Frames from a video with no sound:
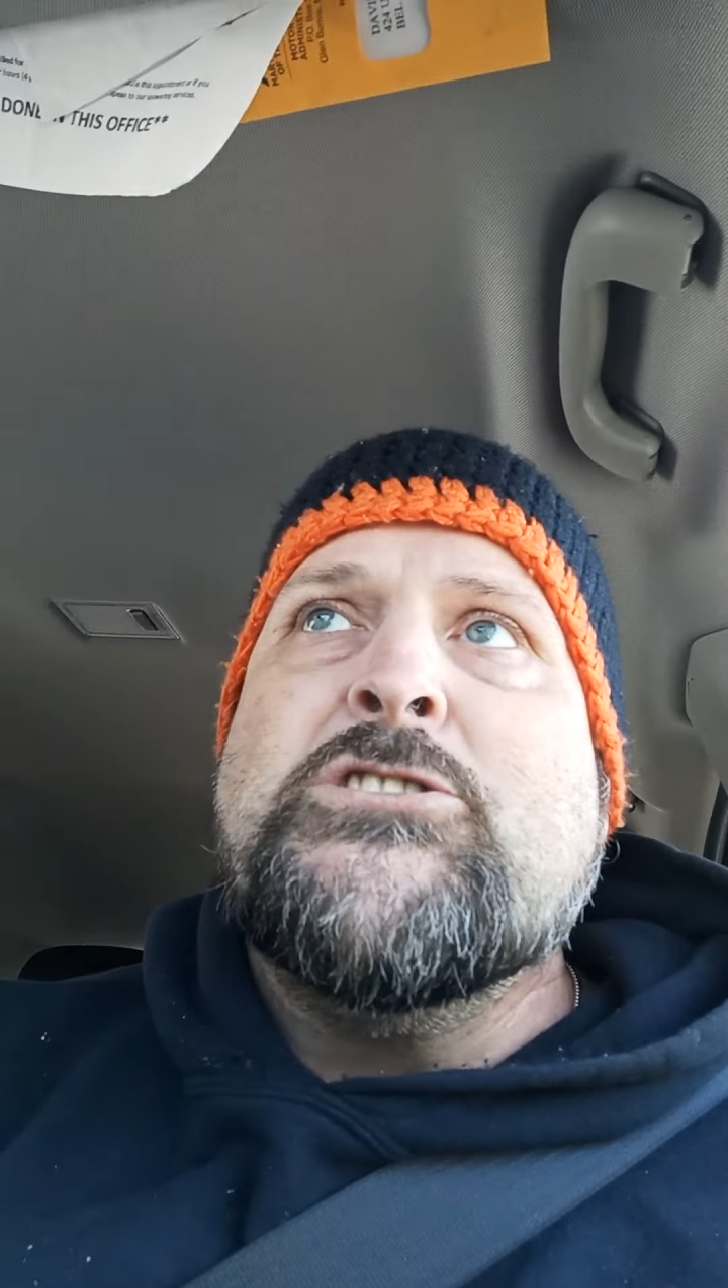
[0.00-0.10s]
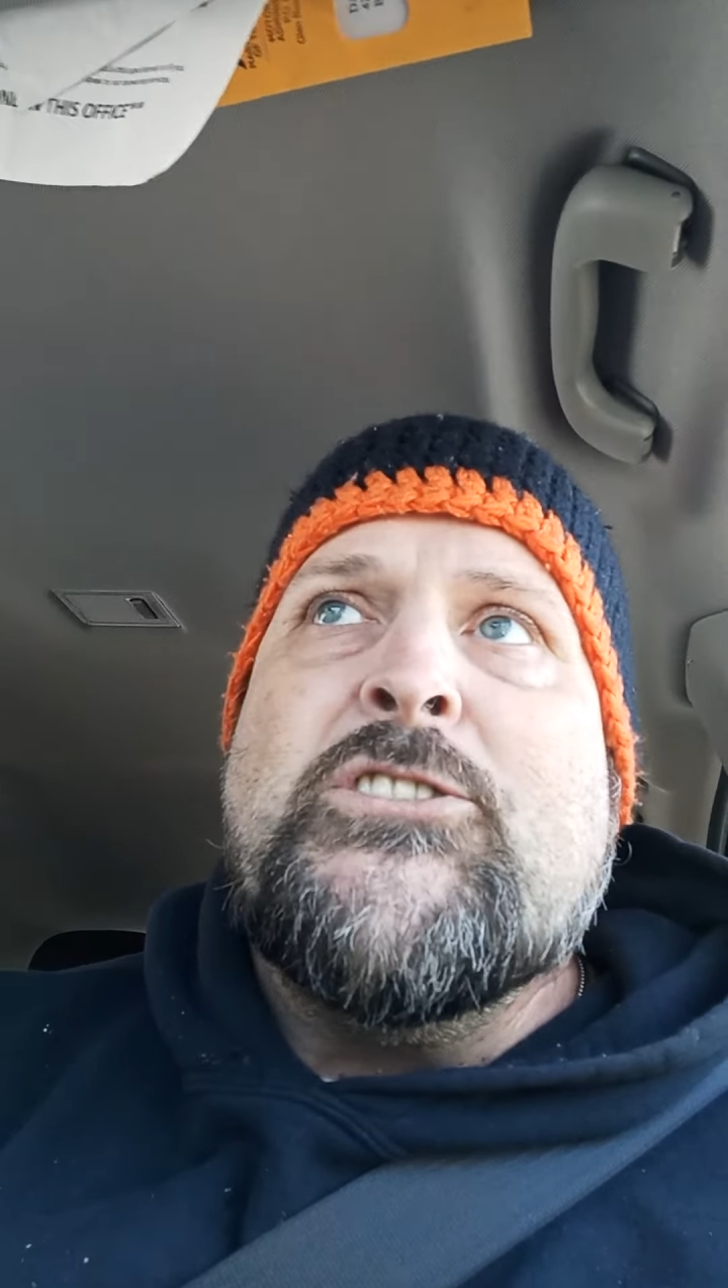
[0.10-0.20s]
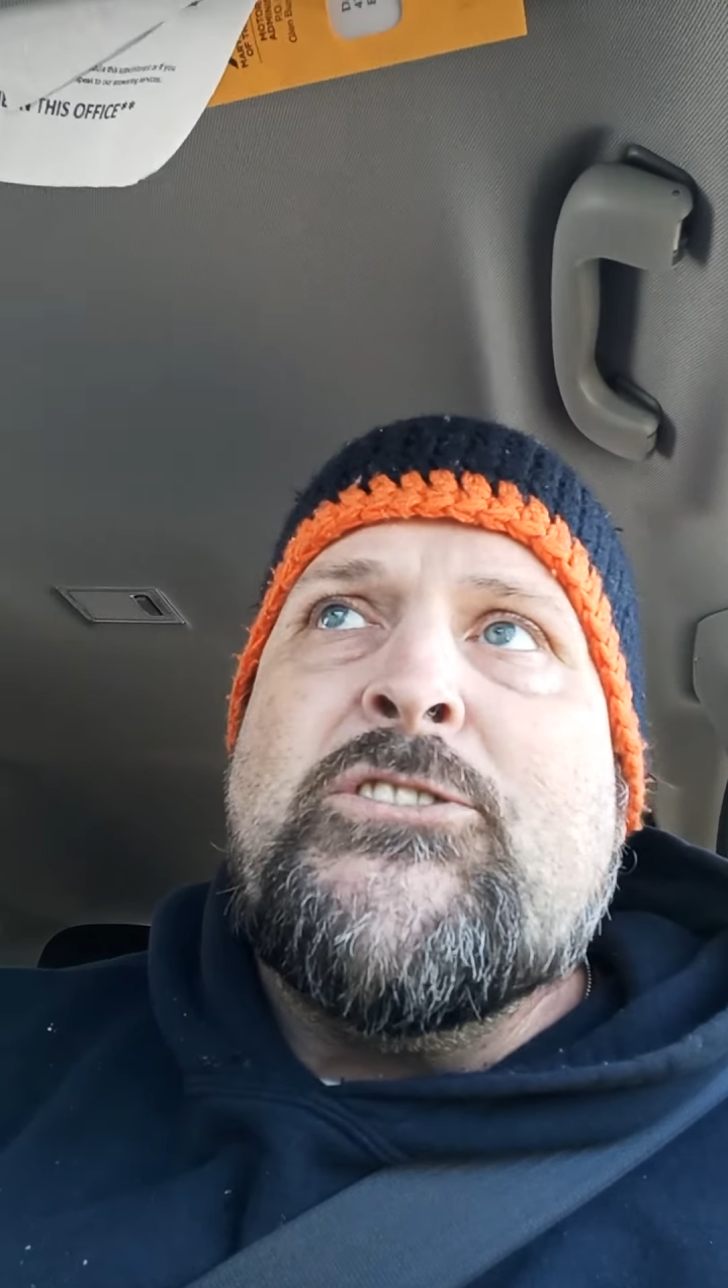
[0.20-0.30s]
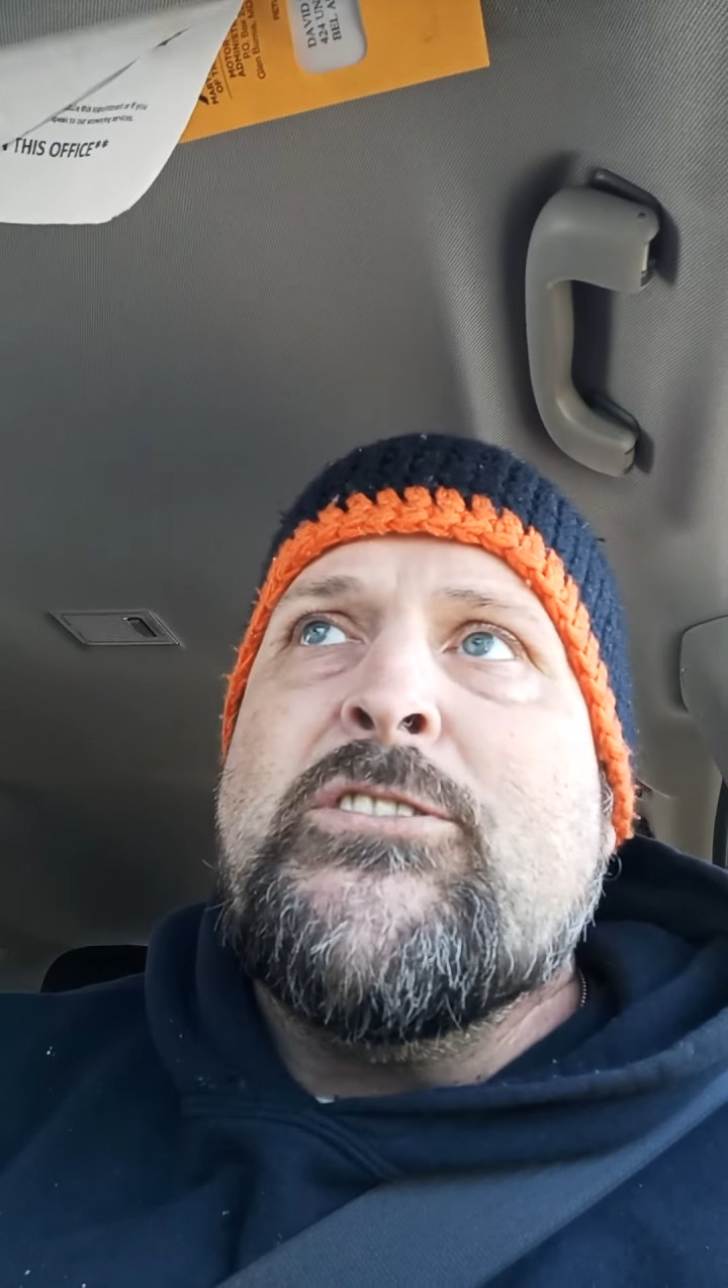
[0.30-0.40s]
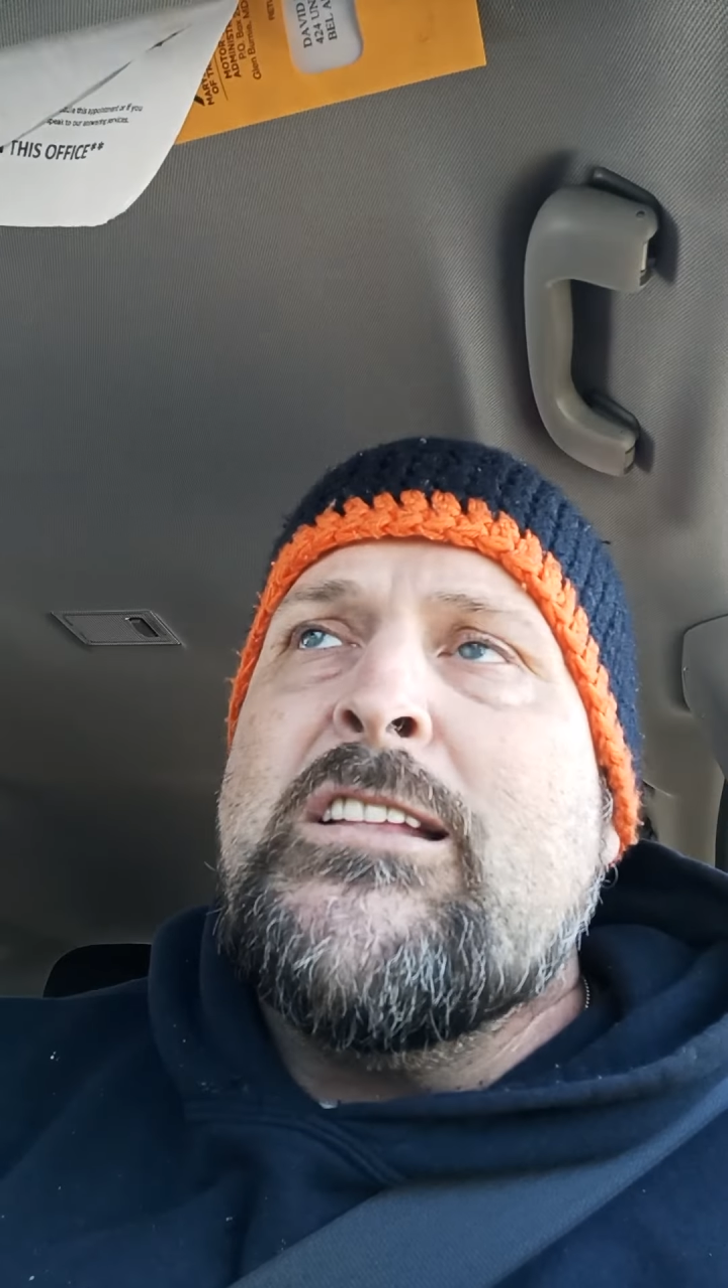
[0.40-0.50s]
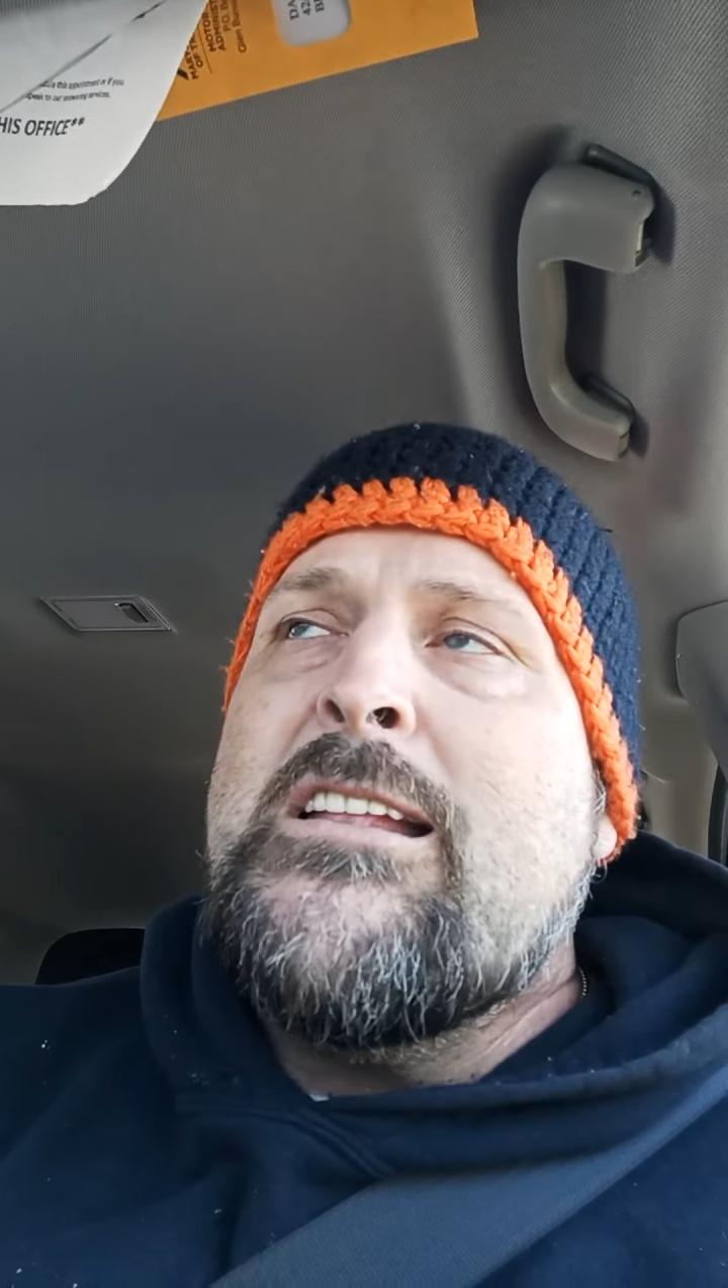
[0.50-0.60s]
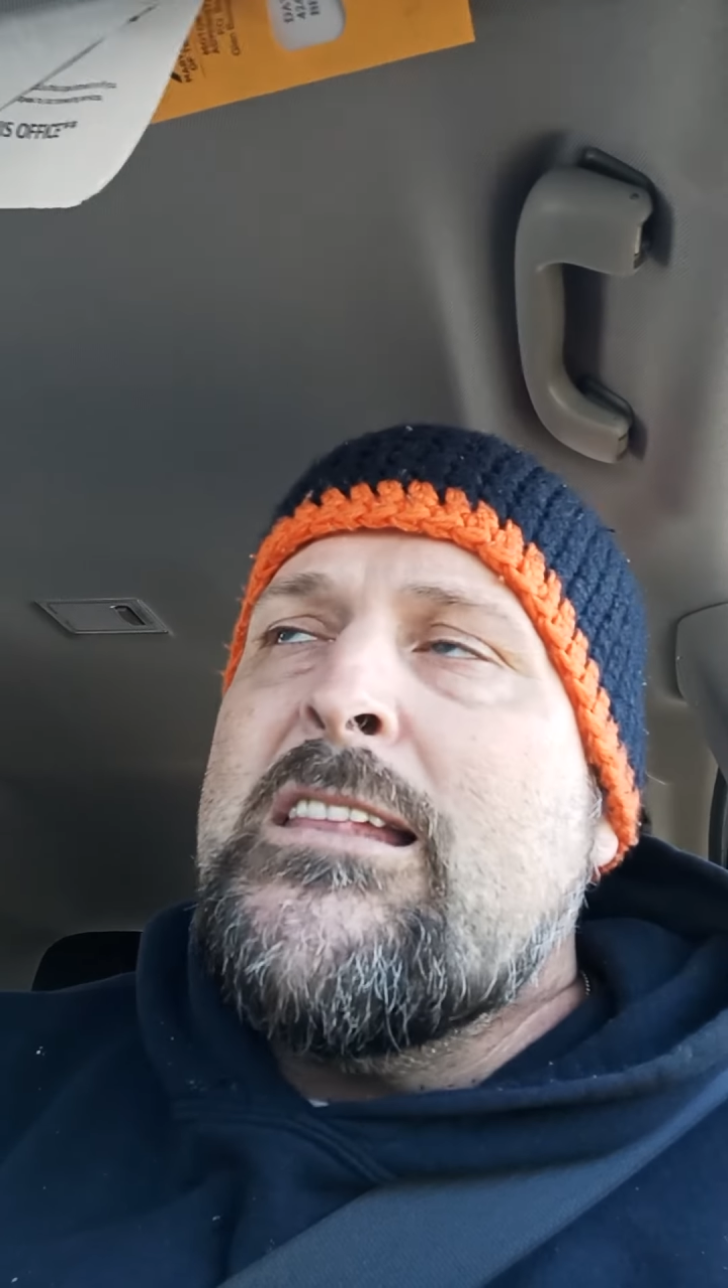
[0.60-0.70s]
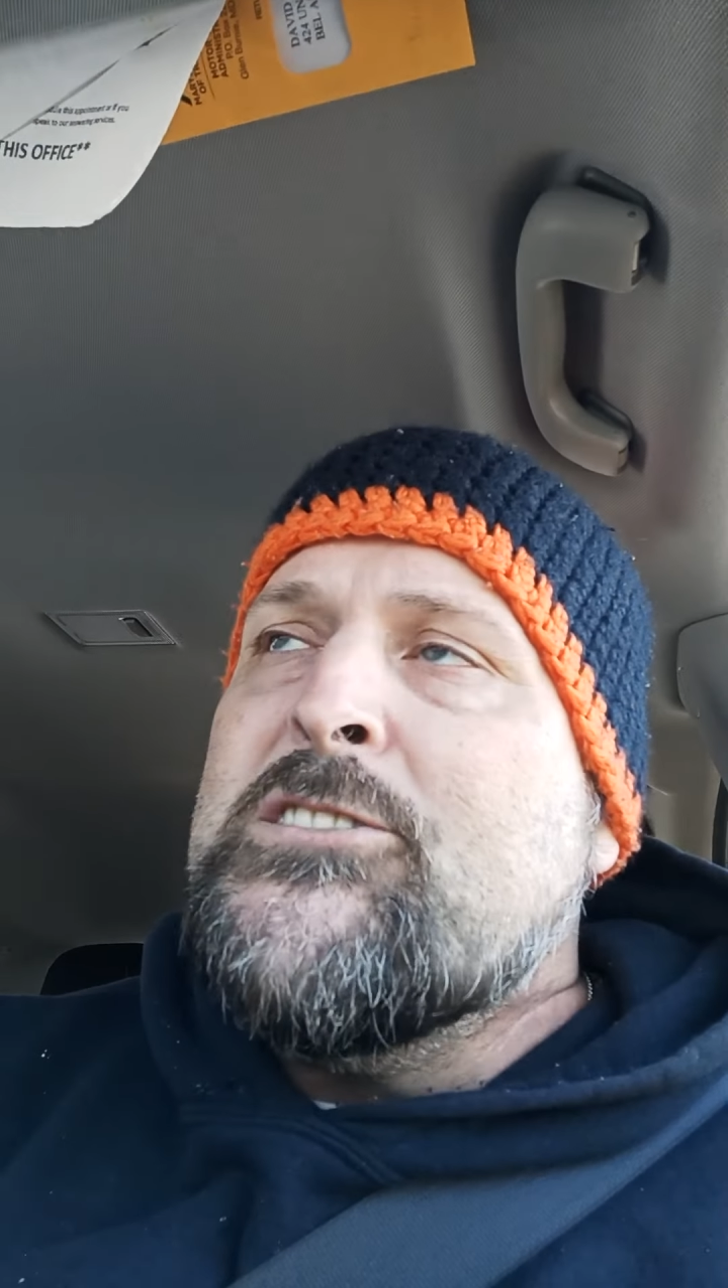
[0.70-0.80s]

just let,